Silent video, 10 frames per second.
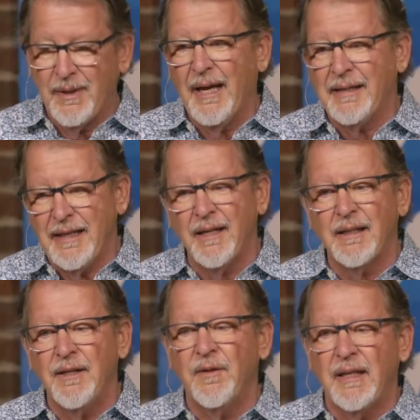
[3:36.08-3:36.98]
And yet,
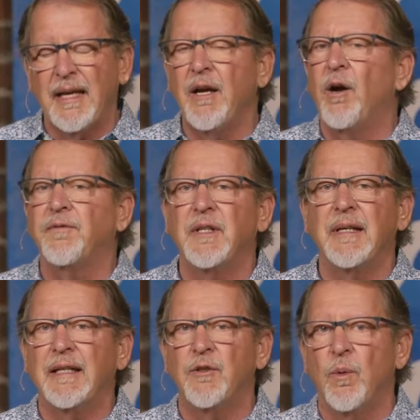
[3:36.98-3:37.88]
even they often
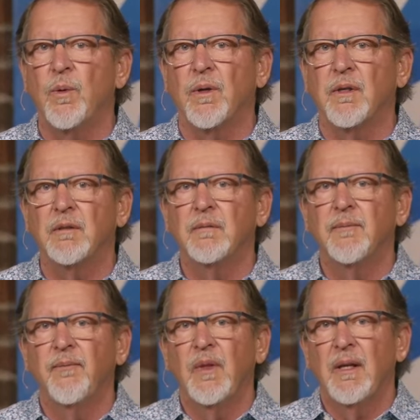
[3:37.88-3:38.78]
ignore
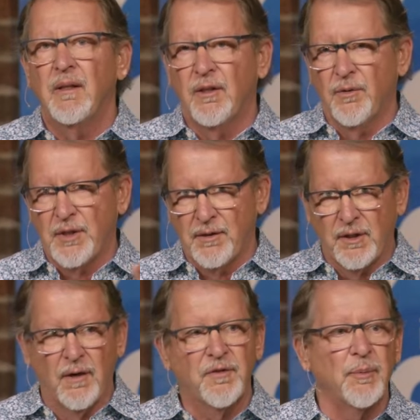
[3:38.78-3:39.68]
those
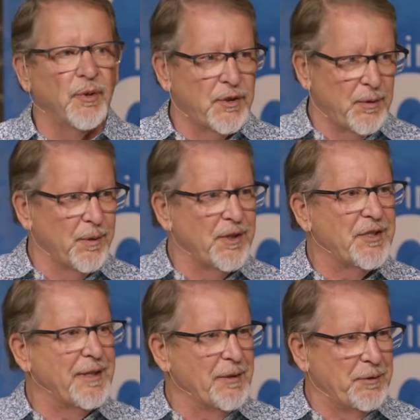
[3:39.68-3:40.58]
uncomfortable stories
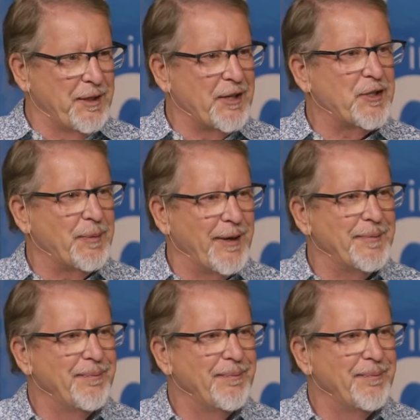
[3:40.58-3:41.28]
in the Old Testament.